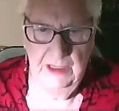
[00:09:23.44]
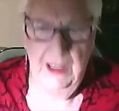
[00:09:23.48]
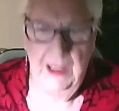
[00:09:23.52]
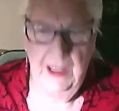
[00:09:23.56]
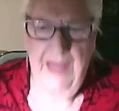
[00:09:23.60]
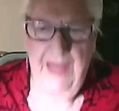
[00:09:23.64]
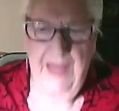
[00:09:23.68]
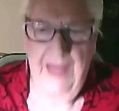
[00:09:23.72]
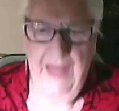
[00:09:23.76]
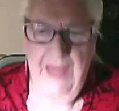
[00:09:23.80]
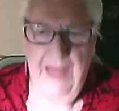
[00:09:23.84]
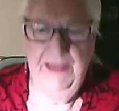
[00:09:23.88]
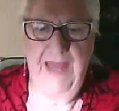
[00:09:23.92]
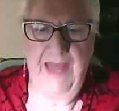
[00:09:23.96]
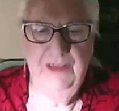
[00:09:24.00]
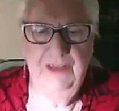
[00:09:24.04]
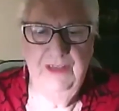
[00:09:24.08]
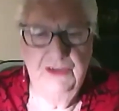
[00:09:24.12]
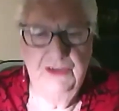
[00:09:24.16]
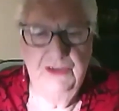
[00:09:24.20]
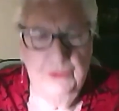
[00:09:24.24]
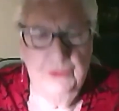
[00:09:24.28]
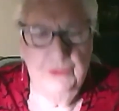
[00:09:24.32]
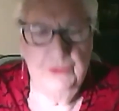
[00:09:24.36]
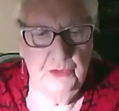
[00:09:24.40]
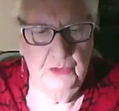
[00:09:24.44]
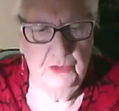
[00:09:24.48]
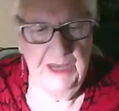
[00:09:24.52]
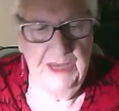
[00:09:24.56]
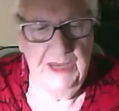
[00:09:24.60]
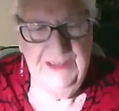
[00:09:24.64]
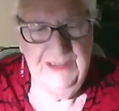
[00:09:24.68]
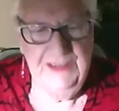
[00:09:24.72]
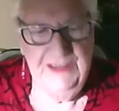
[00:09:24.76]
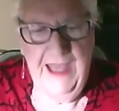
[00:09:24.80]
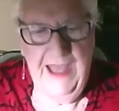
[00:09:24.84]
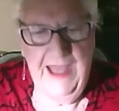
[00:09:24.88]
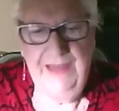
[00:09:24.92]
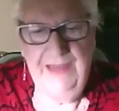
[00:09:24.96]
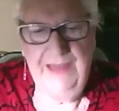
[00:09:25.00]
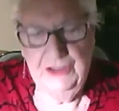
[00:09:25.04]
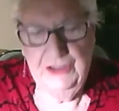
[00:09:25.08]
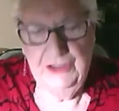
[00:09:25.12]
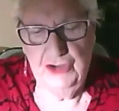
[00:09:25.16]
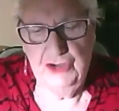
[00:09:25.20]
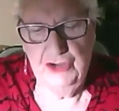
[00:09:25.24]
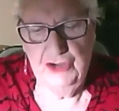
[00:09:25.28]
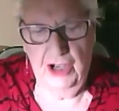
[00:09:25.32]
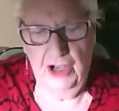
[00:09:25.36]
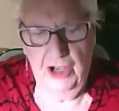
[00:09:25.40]
that the
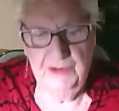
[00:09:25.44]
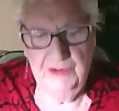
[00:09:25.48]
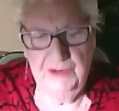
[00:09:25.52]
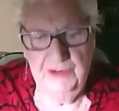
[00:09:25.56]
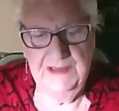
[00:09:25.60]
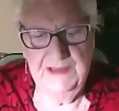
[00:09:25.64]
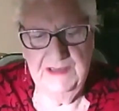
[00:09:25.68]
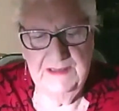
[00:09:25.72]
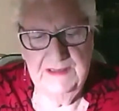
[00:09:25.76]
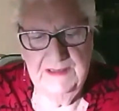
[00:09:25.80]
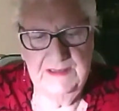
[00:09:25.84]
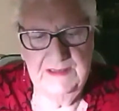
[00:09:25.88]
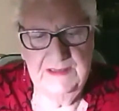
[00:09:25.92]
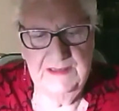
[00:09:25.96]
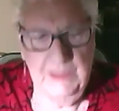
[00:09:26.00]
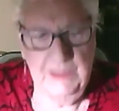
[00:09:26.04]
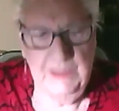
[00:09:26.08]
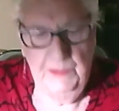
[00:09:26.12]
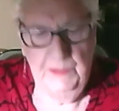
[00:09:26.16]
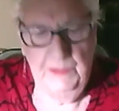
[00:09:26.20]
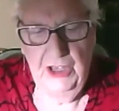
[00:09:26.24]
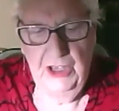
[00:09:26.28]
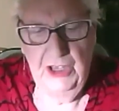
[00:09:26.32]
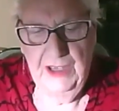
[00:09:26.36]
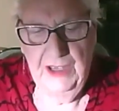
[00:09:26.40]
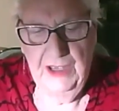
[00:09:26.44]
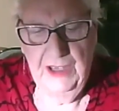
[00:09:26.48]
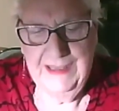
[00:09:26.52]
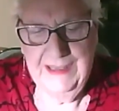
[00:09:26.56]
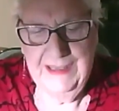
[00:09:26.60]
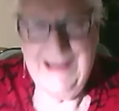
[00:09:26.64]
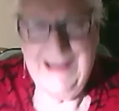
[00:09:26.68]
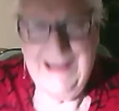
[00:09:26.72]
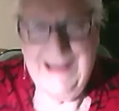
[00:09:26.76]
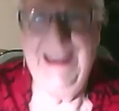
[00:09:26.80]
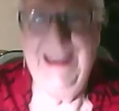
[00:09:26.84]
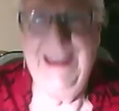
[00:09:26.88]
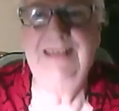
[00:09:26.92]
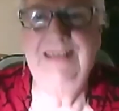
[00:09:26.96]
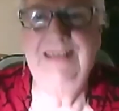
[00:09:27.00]
chakra system connects